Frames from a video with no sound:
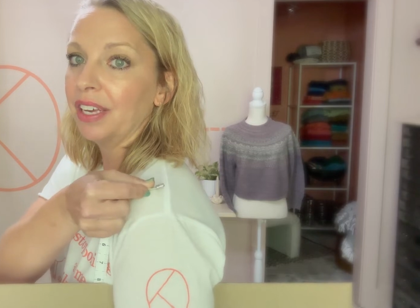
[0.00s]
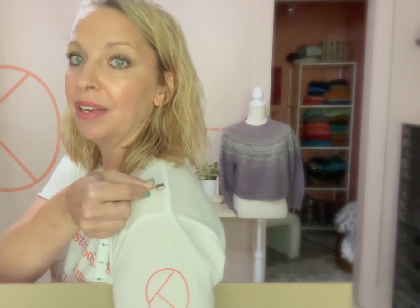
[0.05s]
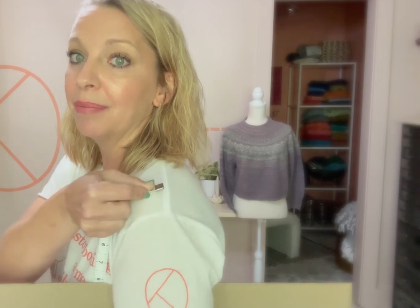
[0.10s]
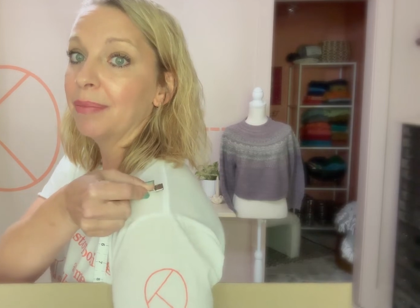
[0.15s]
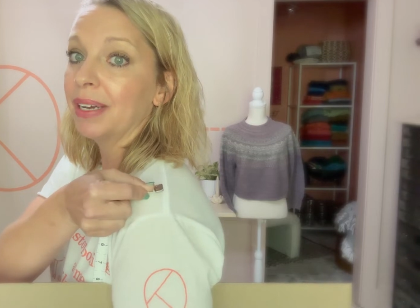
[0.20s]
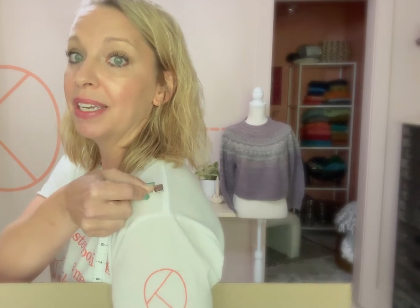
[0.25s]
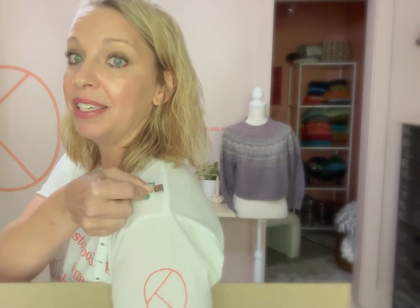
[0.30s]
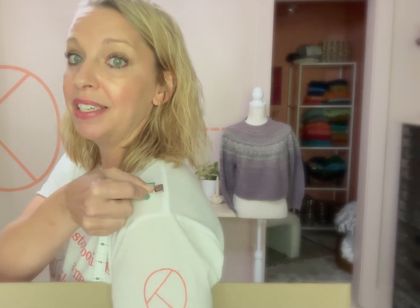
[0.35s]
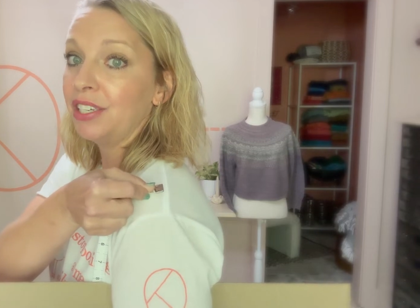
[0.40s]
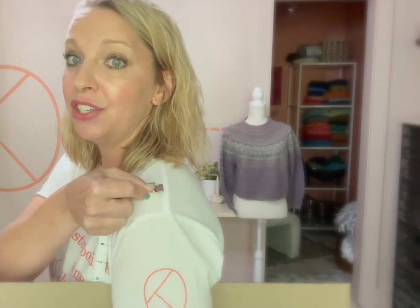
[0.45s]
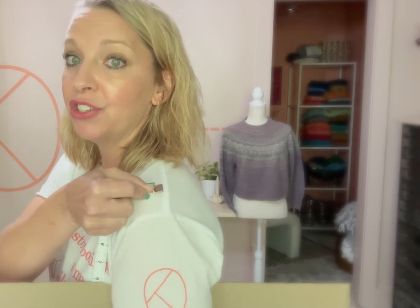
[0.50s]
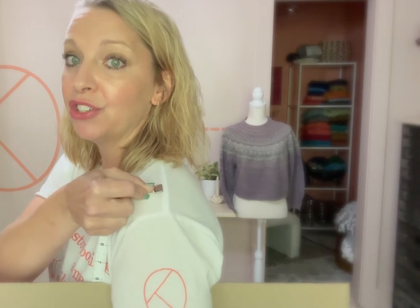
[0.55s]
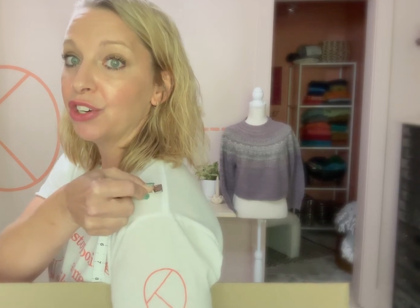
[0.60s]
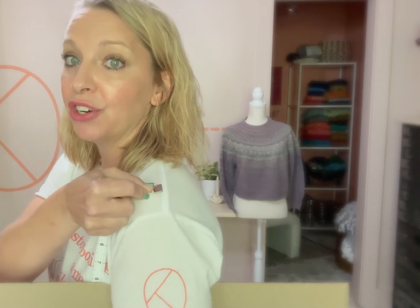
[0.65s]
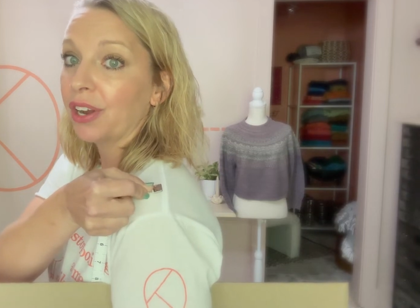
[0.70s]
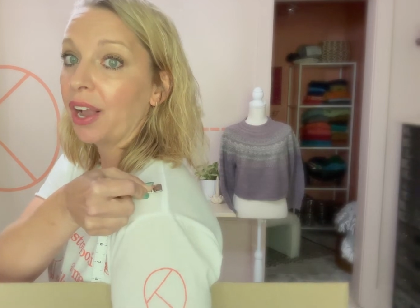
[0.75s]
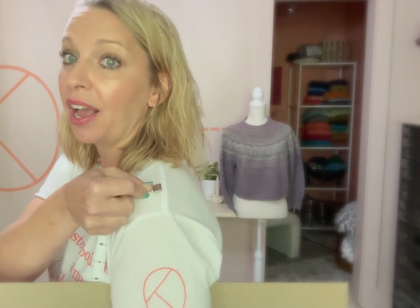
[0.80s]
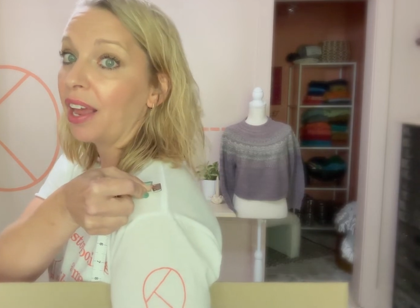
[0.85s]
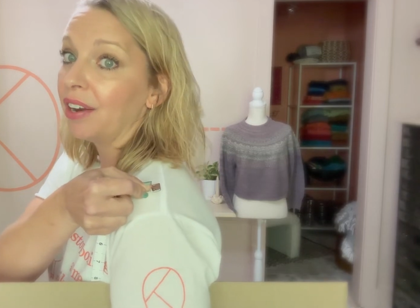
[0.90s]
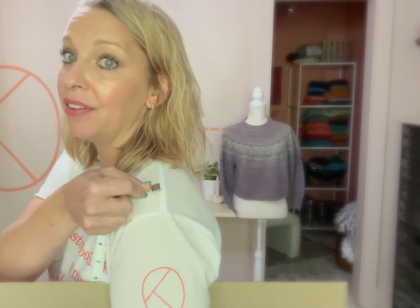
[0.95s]
My t-shirt
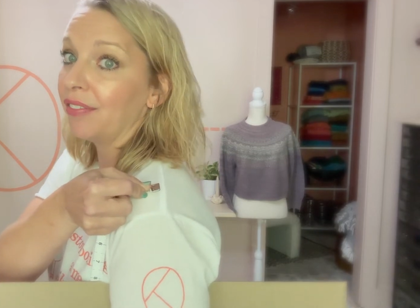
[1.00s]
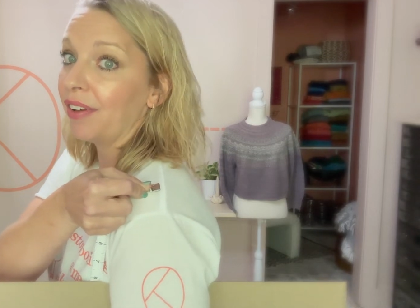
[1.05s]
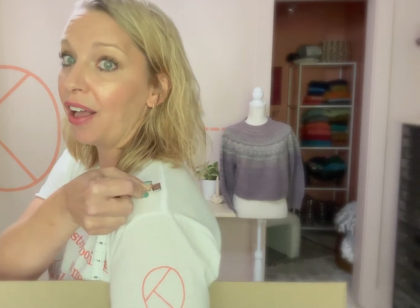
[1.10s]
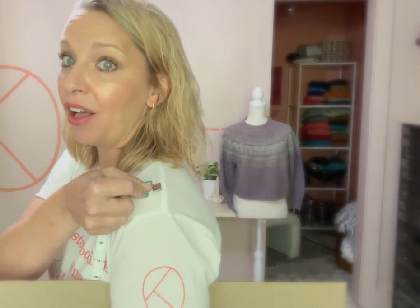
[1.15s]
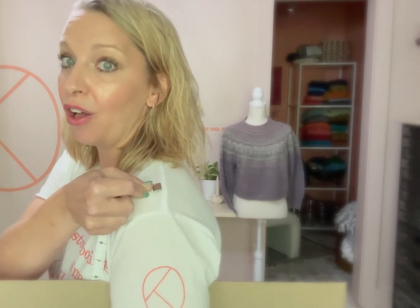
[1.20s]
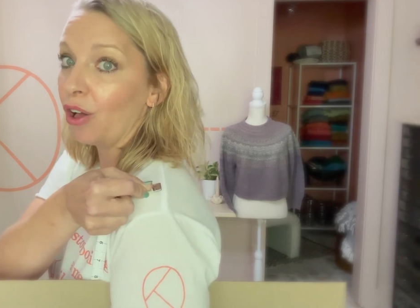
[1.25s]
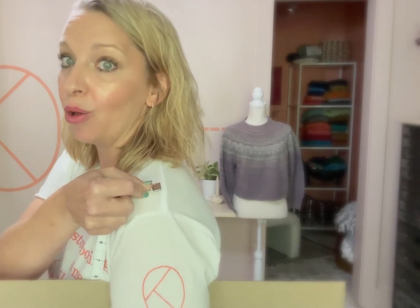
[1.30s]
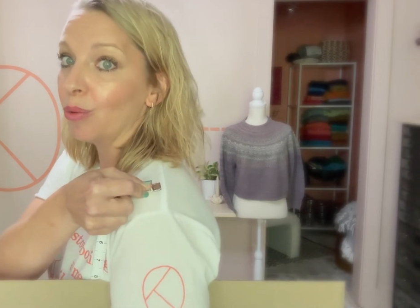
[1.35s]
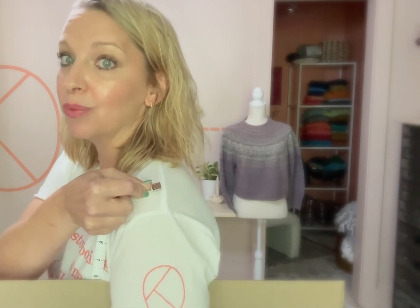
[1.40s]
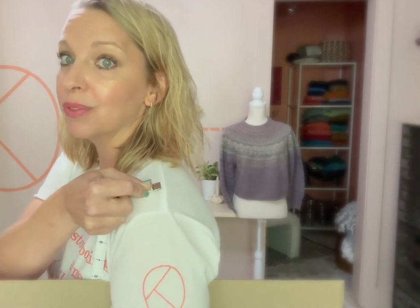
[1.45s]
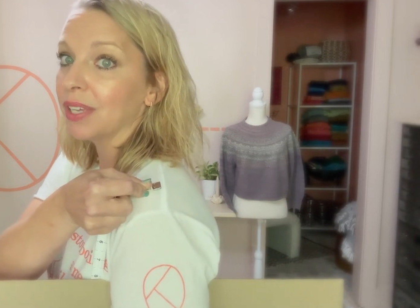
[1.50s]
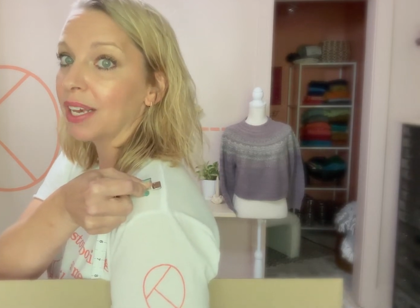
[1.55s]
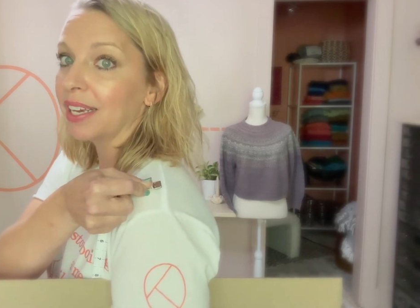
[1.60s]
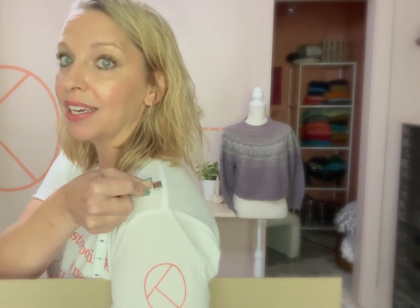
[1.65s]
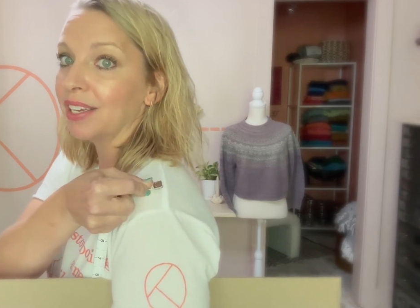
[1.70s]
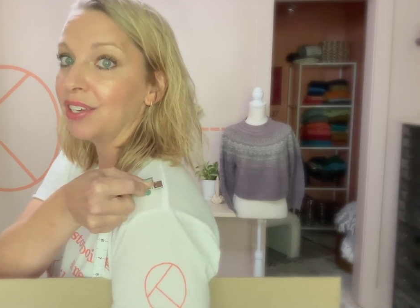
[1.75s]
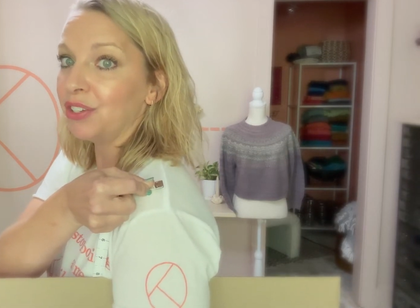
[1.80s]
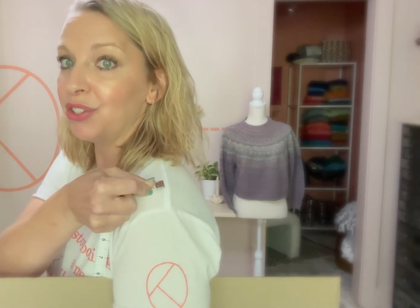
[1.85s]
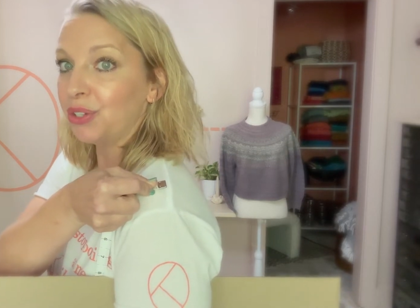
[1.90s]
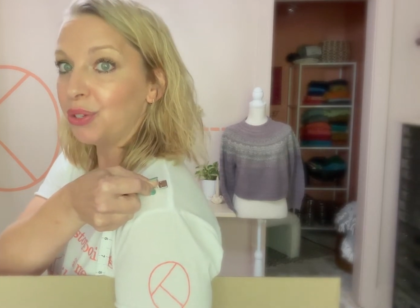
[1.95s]
kind of helps. I
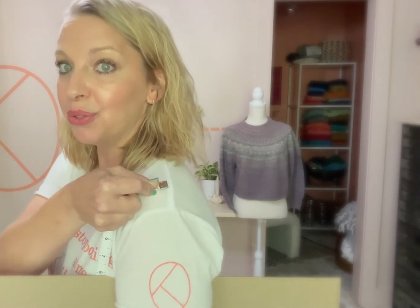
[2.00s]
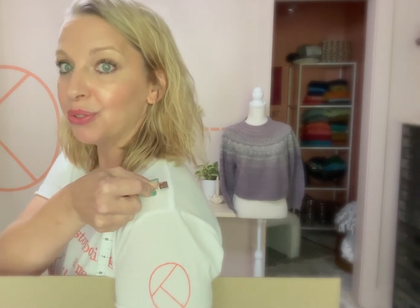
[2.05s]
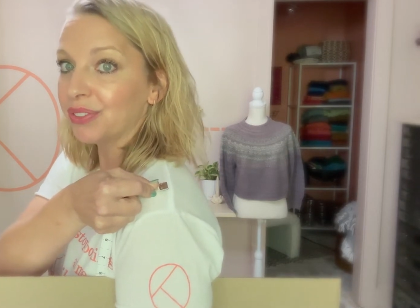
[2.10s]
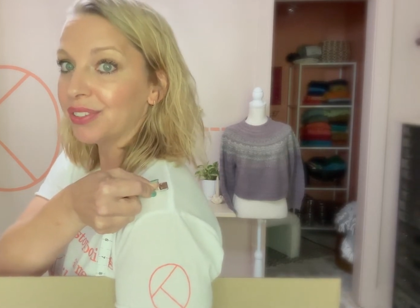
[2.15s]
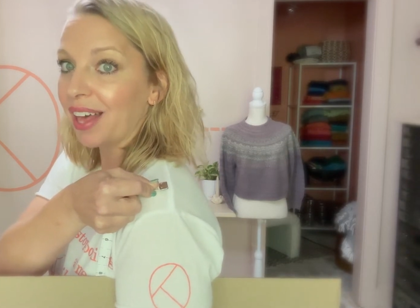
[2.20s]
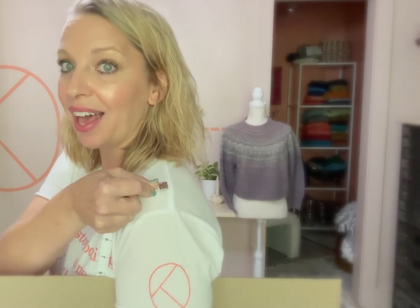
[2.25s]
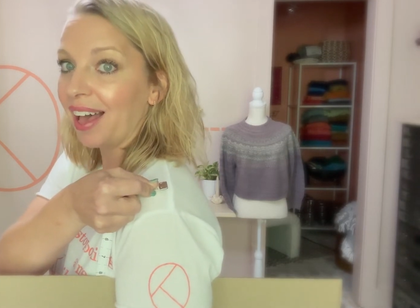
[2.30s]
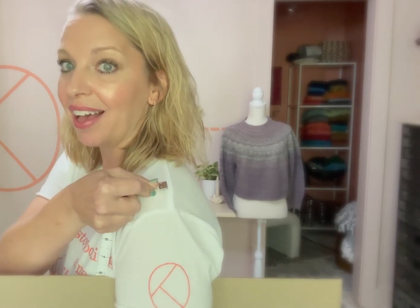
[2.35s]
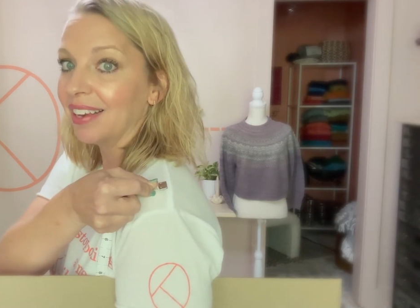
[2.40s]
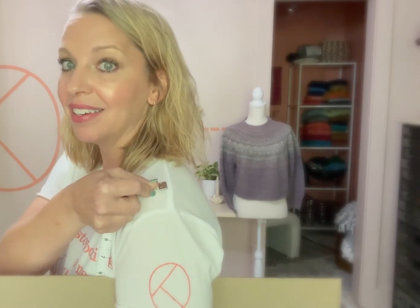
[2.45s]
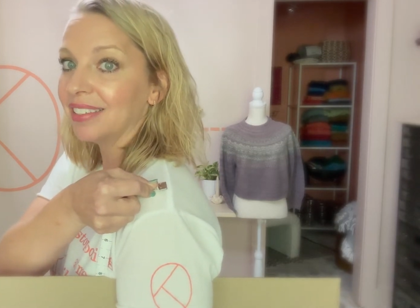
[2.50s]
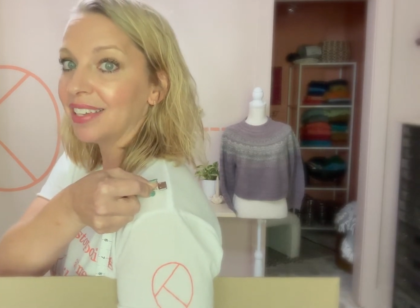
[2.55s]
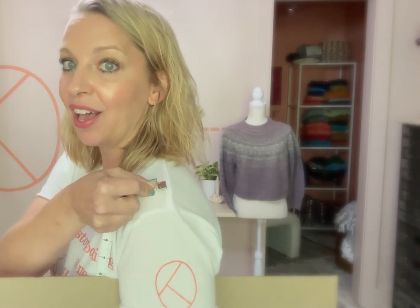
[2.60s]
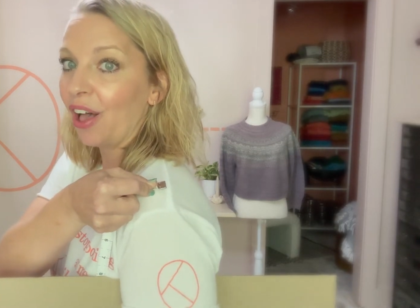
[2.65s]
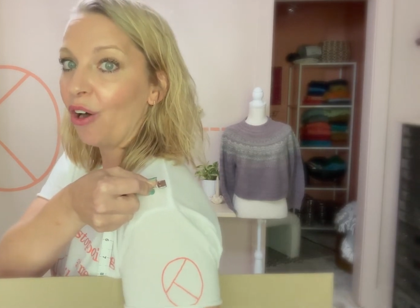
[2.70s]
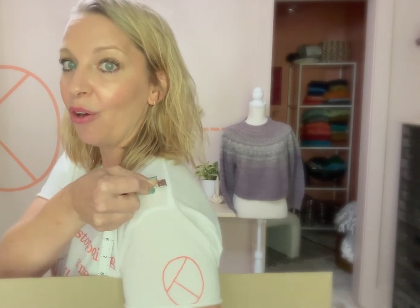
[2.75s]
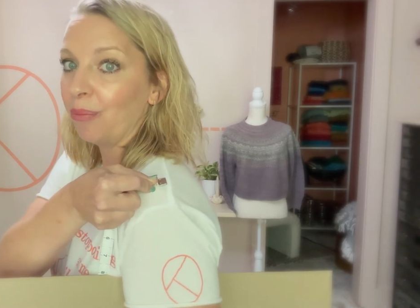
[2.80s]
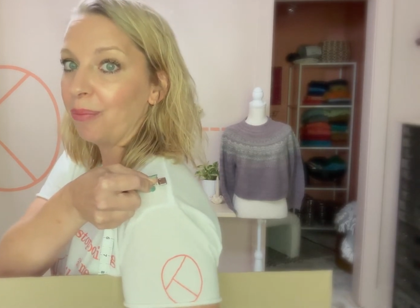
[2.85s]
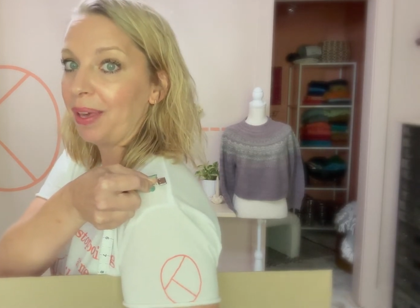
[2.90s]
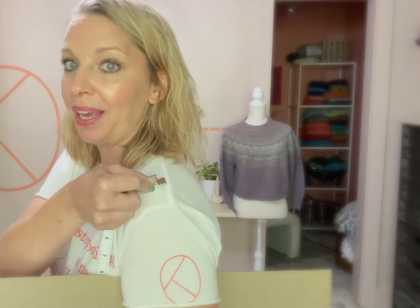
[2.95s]
can use that to
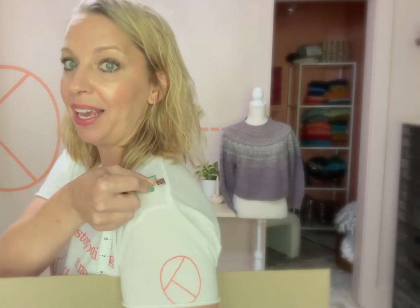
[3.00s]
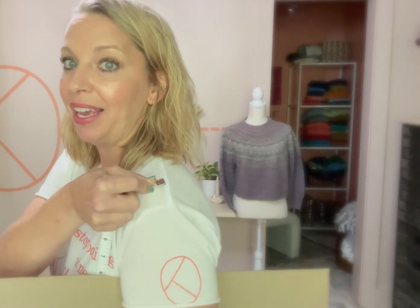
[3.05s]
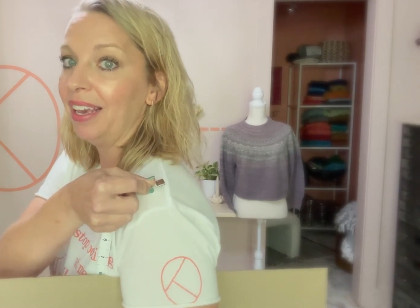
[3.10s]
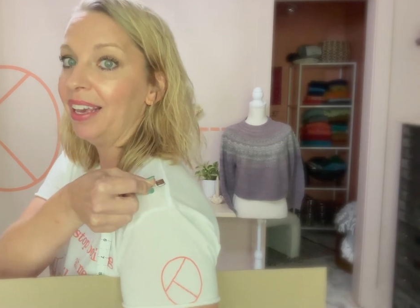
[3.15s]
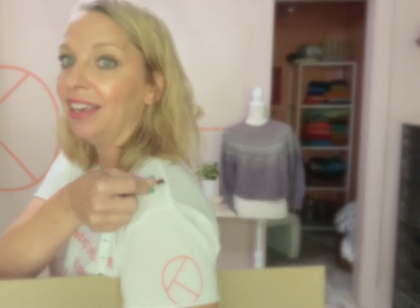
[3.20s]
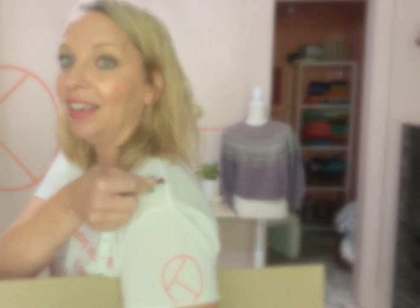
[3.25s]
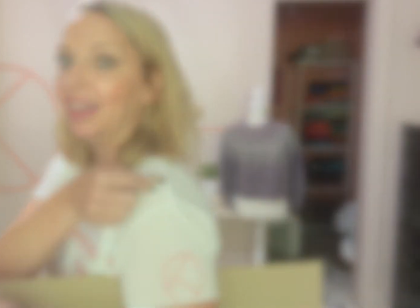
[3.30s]
help me.